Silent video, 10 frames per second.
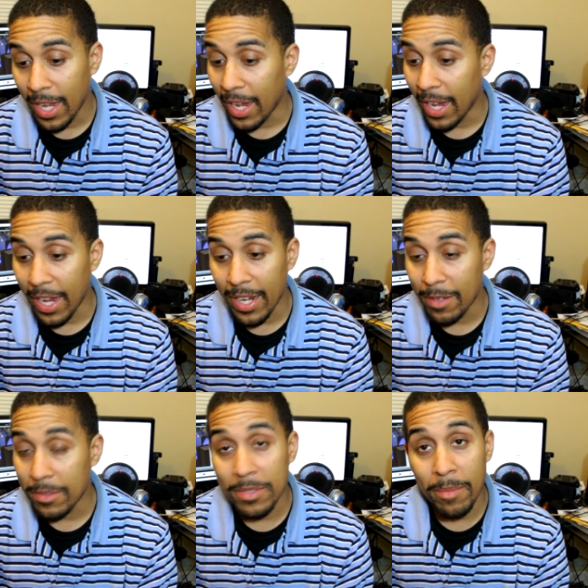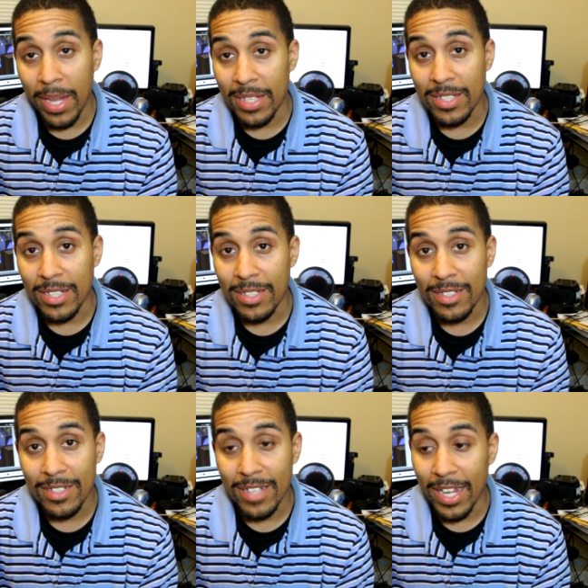Yeah, it was amazing.
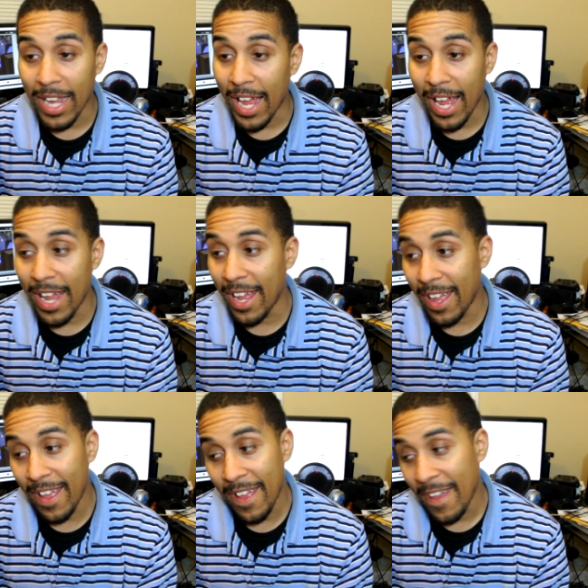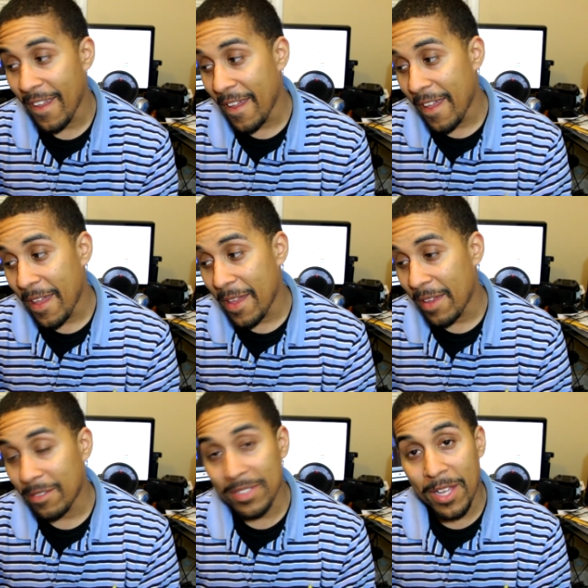Like
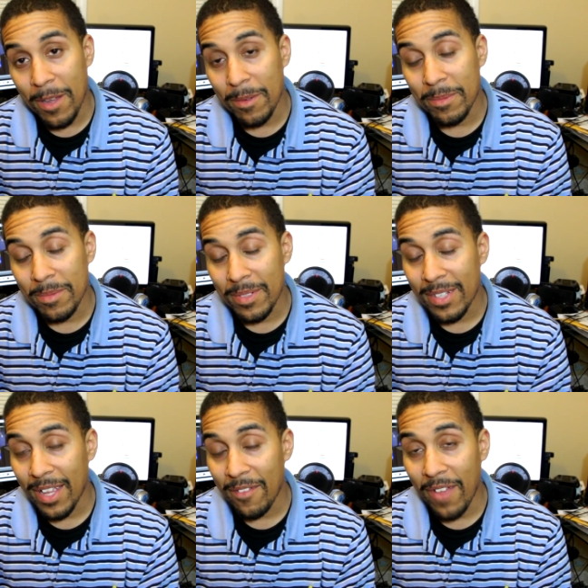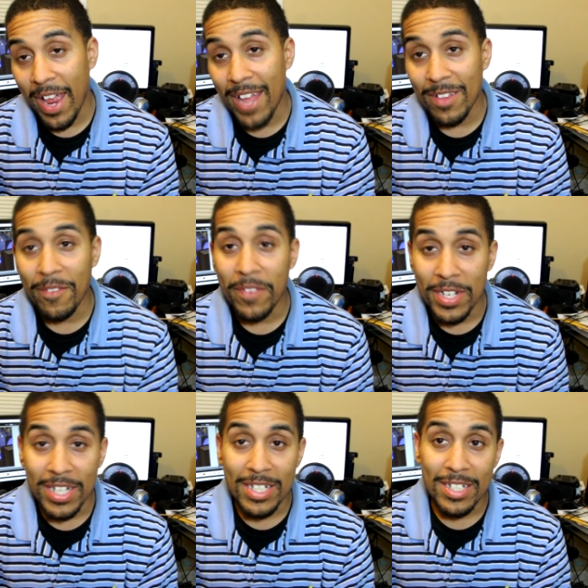it was dope. If I had the
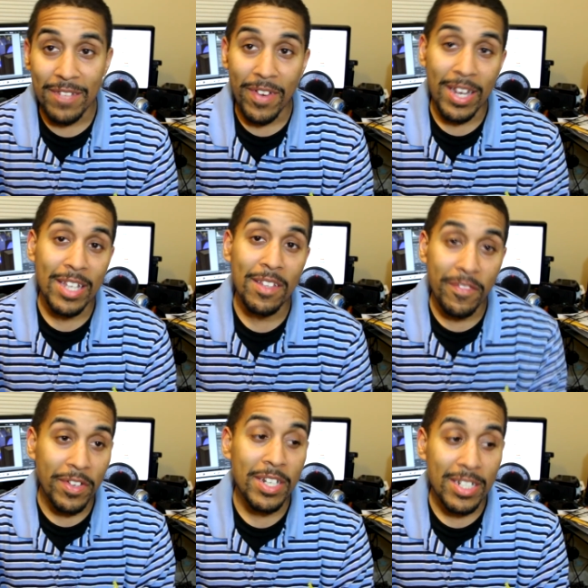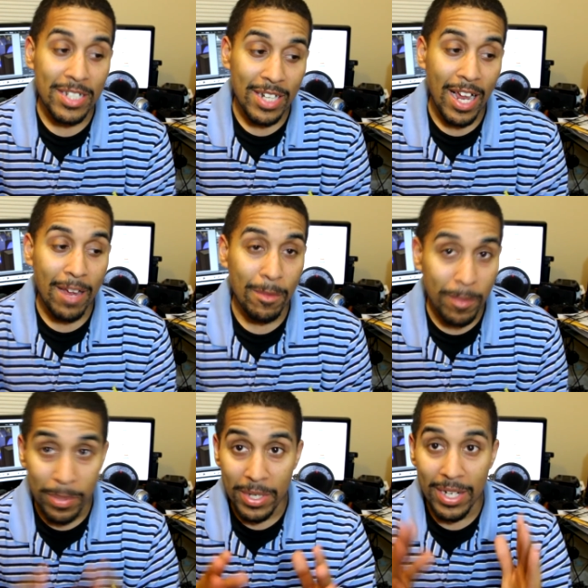footage, if I get the footage, I
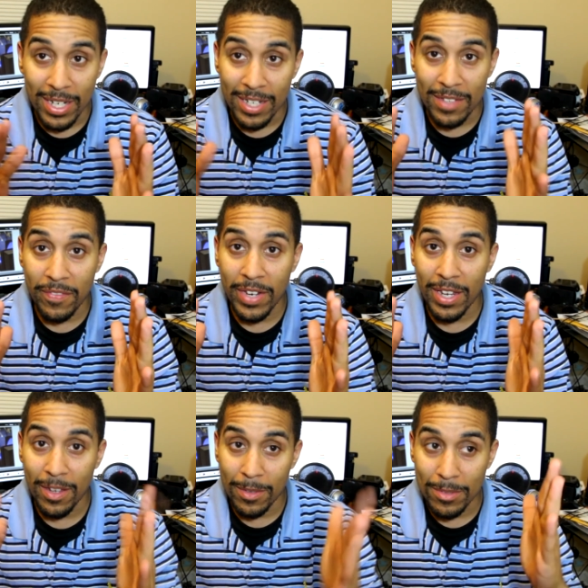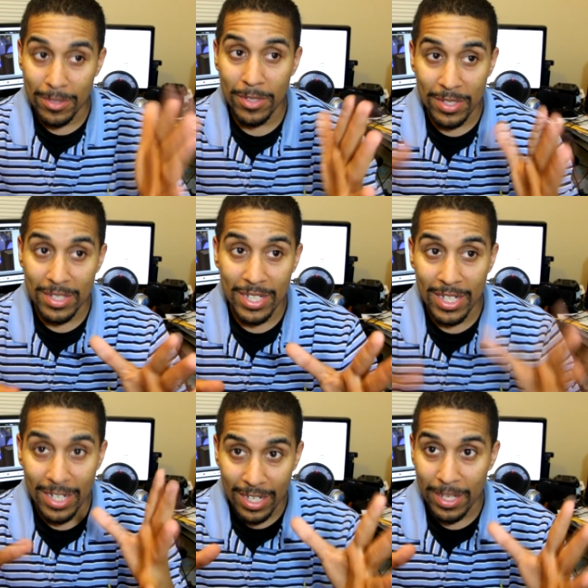will put it in this video so you can see
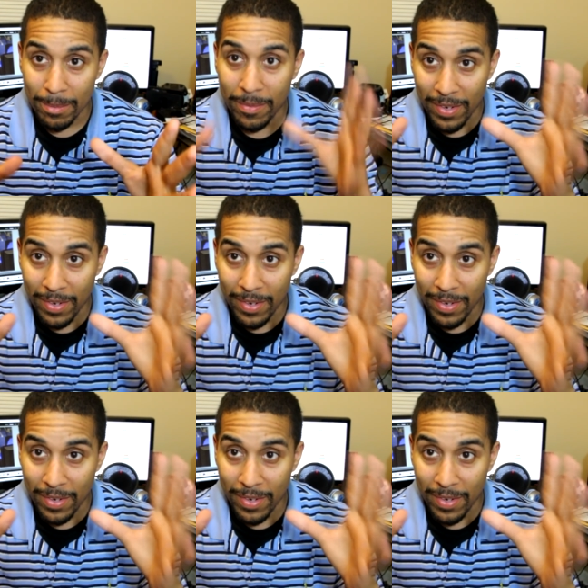the clip.